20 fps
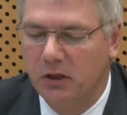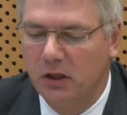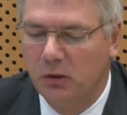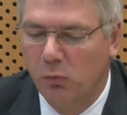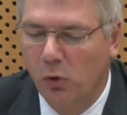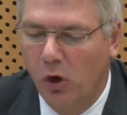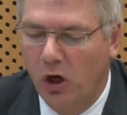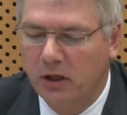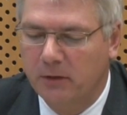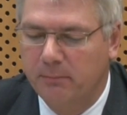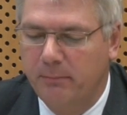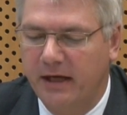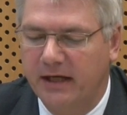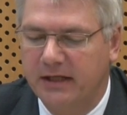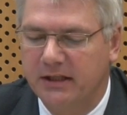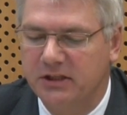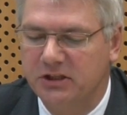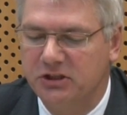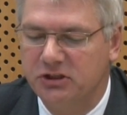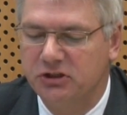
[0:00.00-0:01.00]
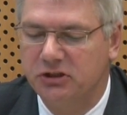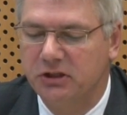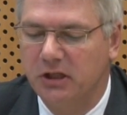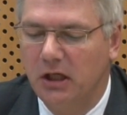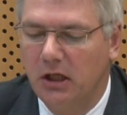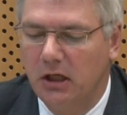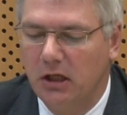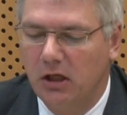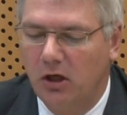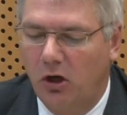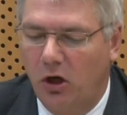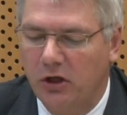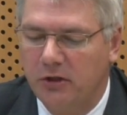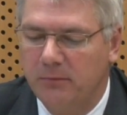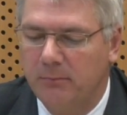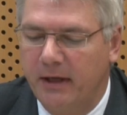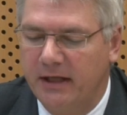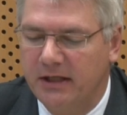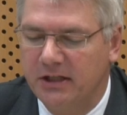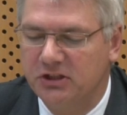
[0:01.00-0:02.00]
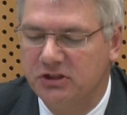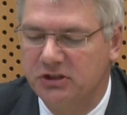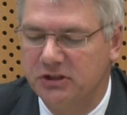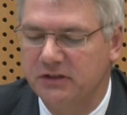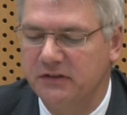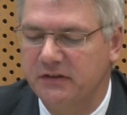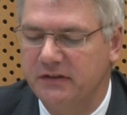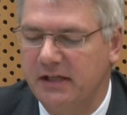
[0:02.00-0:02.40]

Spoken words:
work package on managing